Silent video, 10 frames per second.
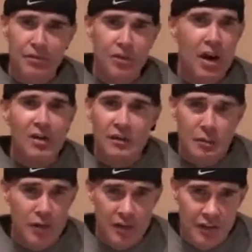None of
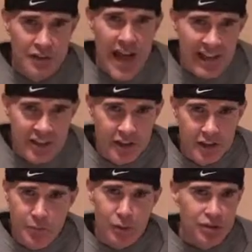them are that
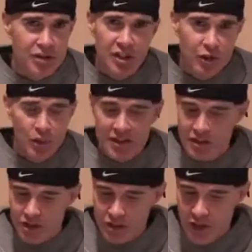good, but we'll see who
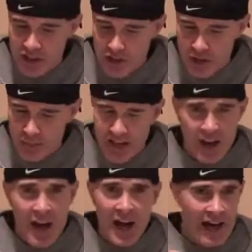wins the starting job
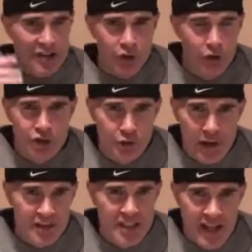there. I told you
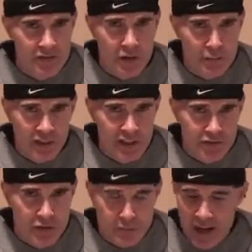I was never a
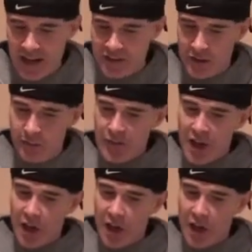believer in Ponder.